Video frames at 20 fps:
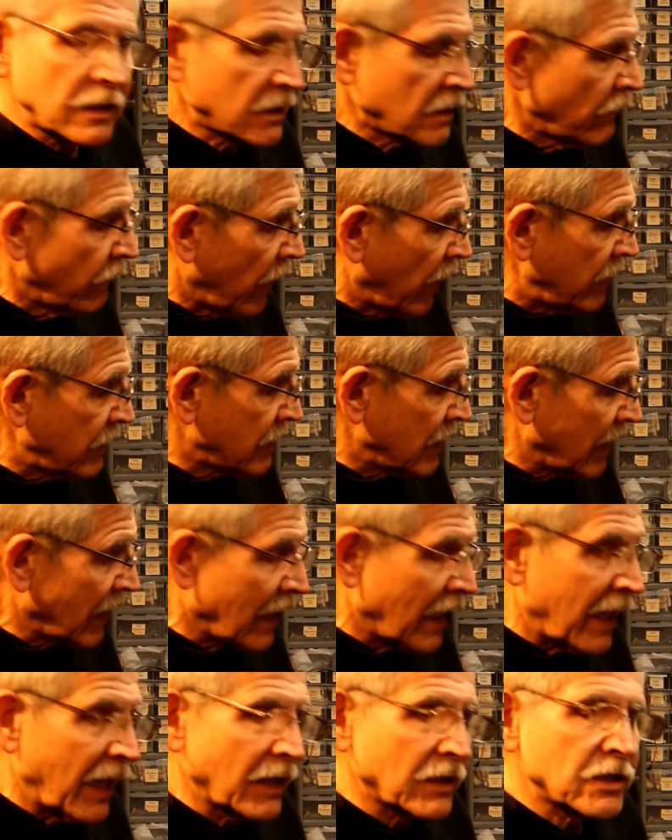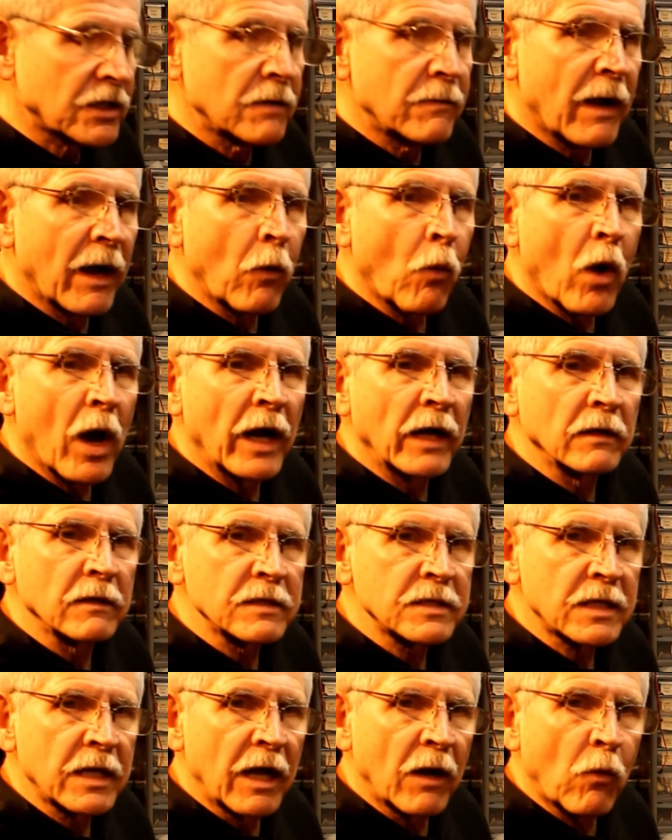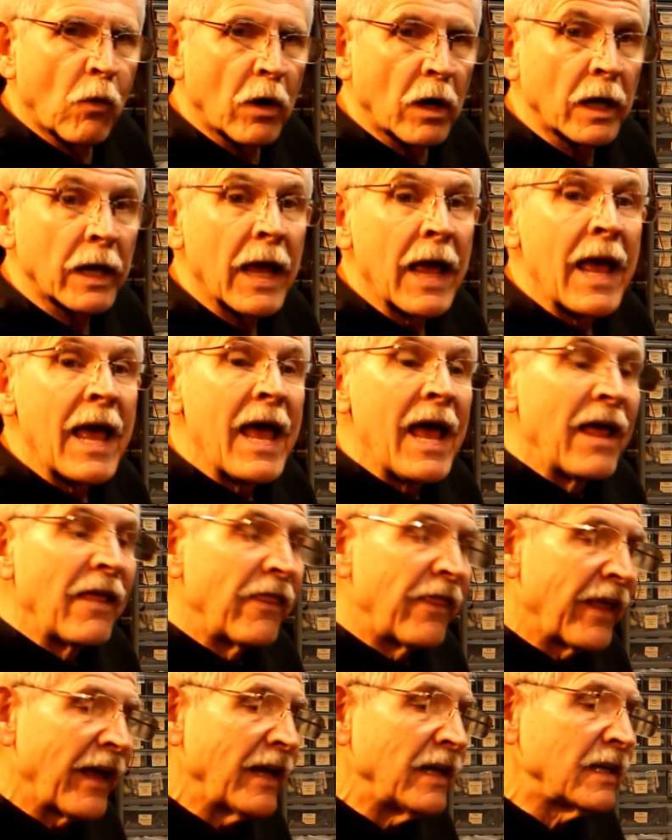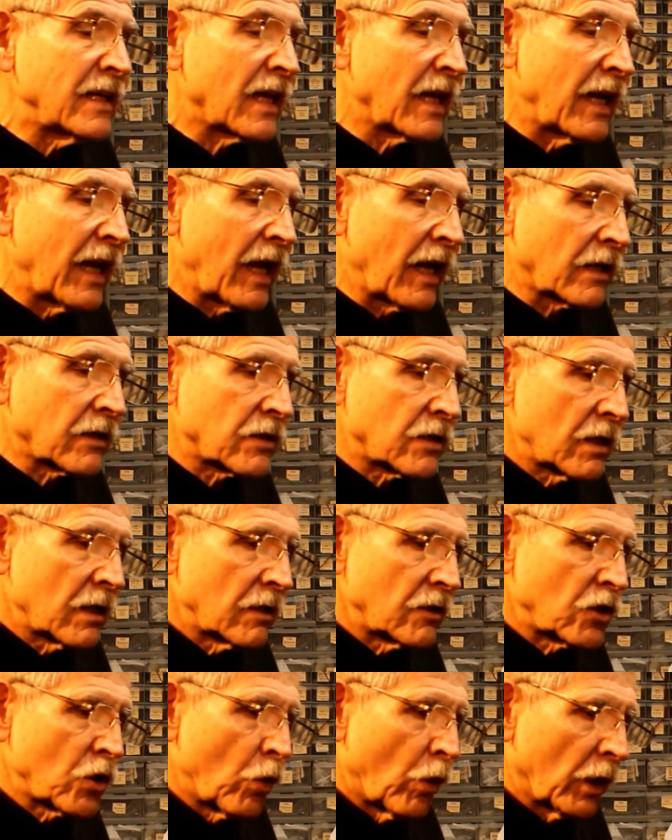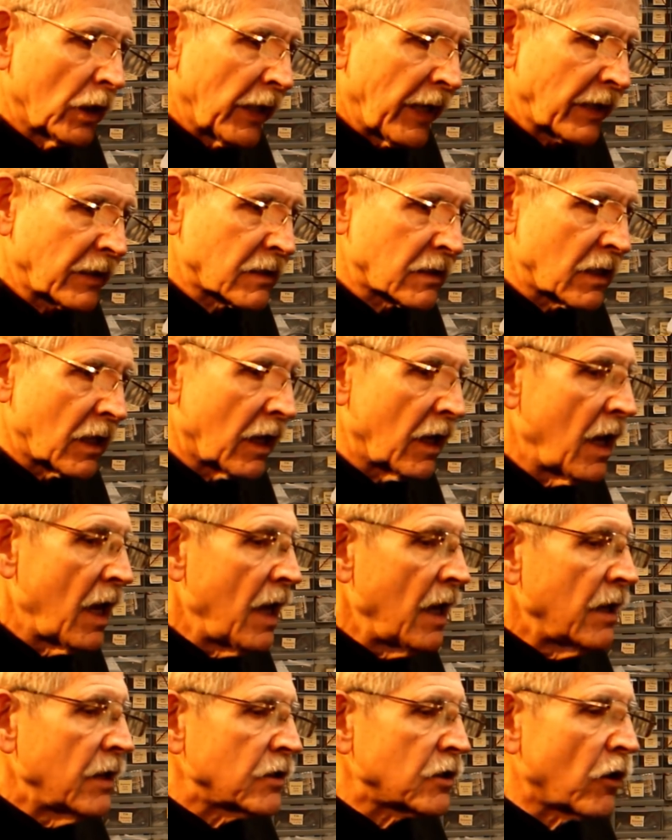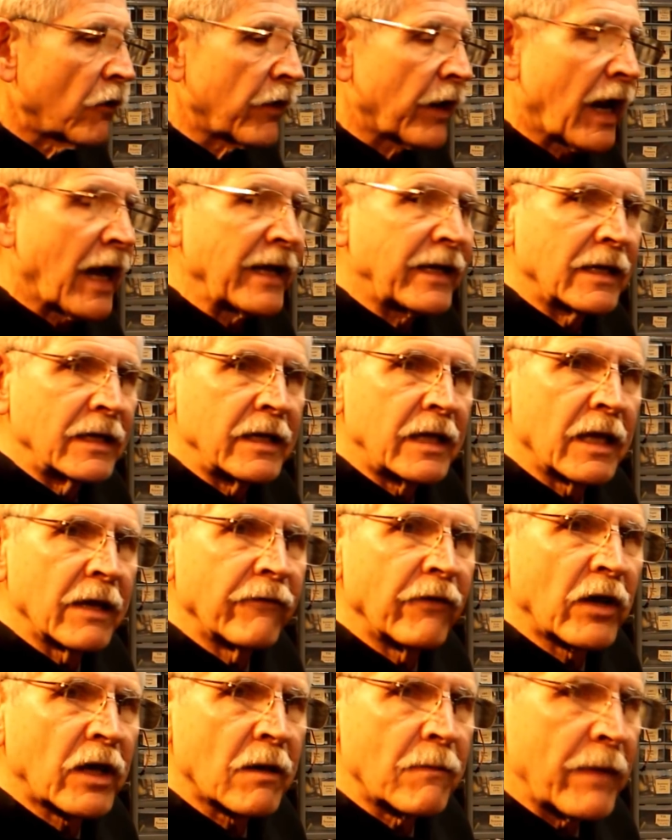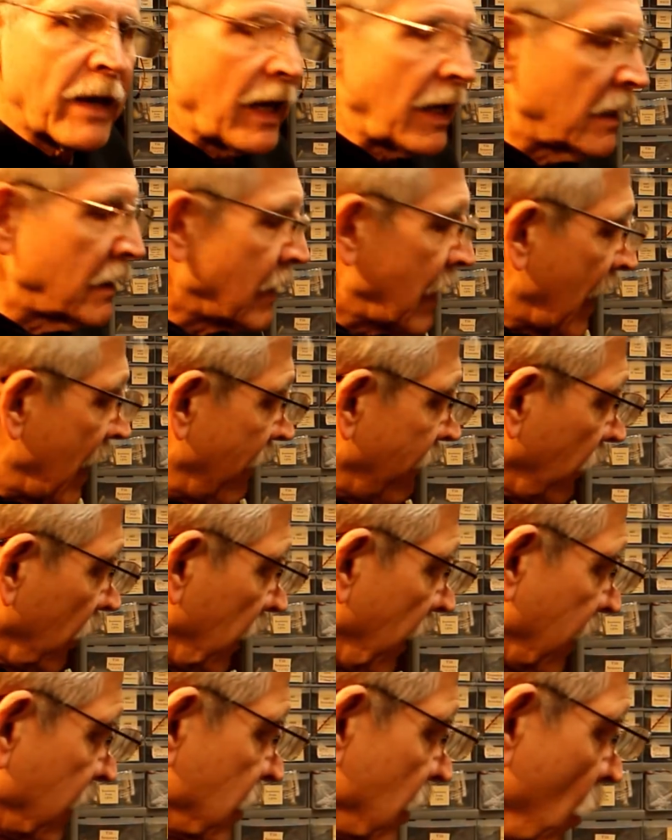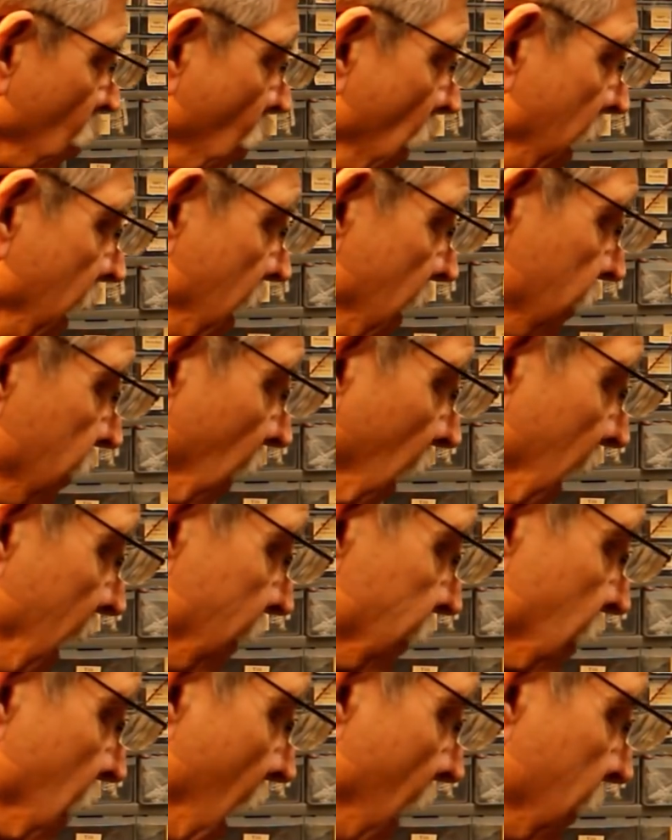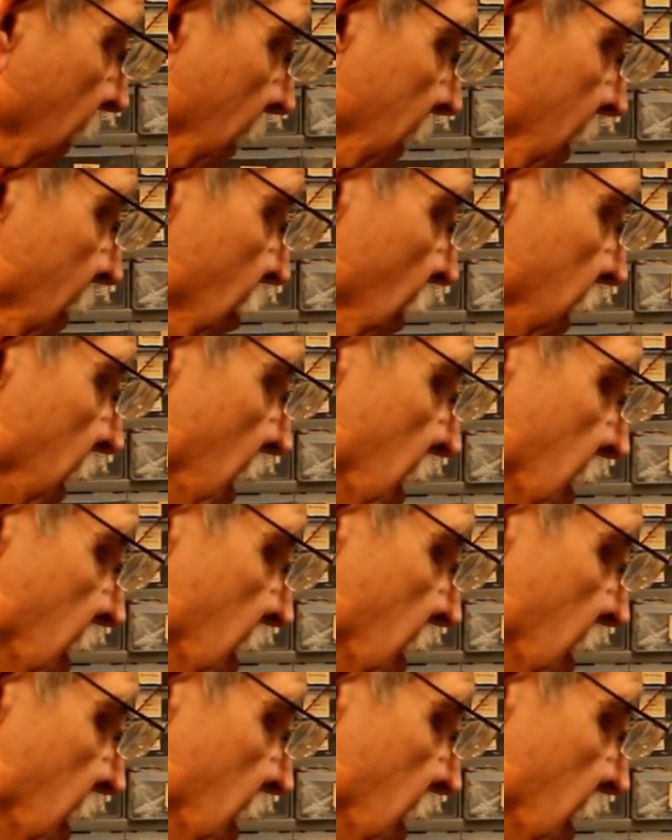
device that connects to my wireless network, then connects to Alexa so that I can give a command to have Alexa wake up the laptop. Let me put this